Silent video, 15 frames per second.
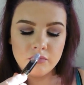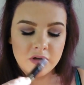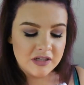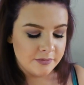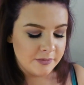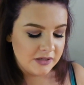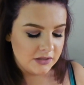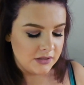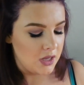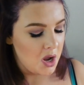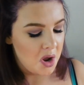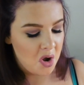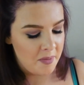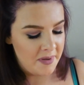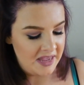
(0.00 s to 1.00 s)
But it smells
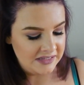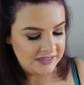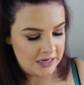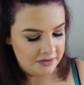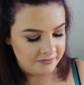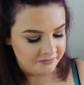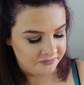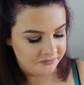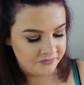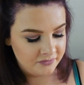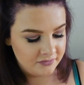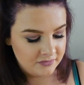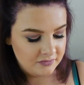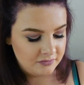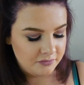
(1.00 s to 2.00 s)
amazing.
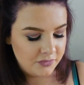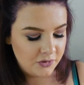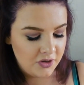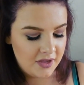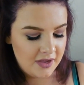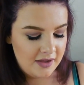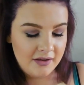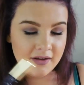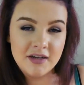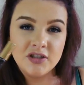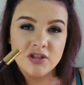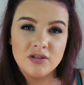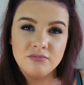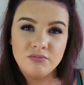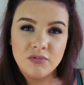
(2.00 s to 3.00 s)
But yeah, I
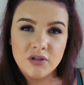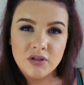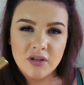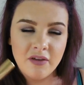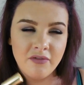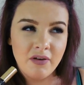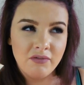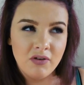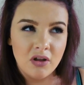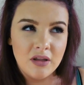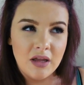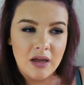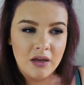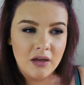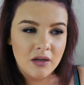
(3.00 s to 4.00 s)
just, if I've got
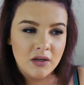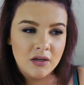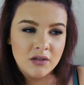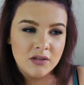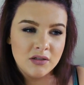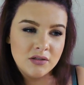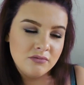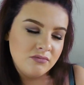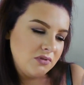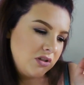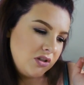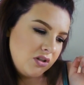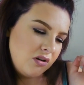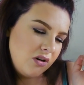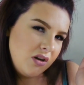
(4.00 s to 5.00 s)
like
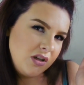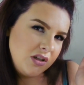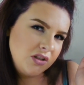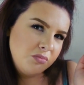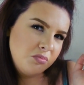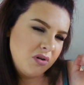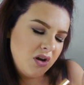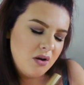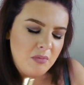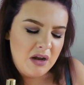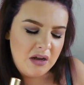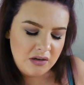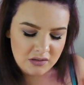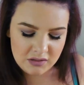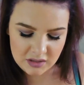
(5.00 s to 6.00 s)
oh, ah, I just put it on my
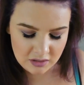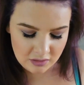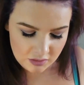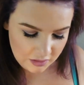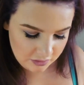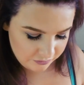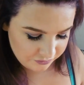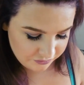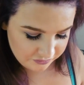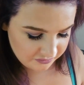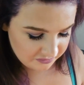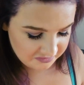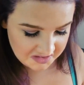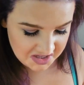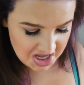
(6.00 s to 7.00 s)
hands. I don't know.
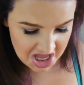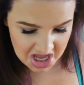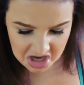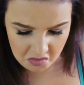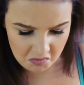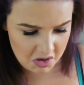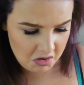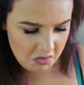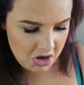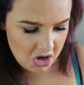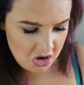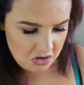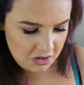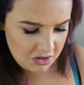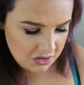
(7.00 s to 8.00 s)
I don't know,
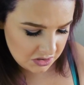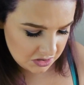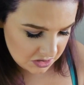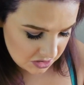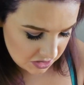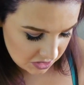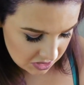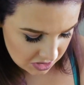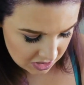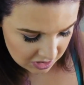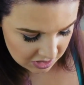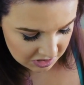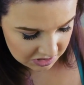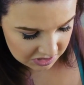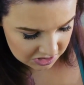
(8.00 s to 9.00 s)
girl.
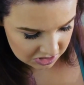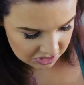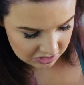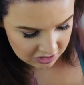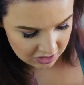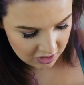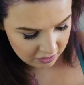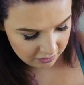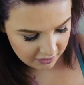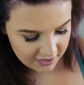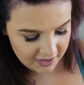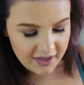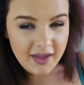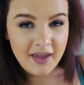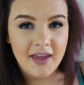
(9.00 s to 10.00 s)

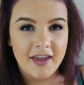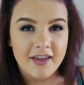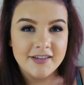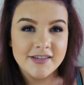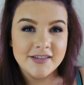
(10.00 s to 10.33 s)
Okay,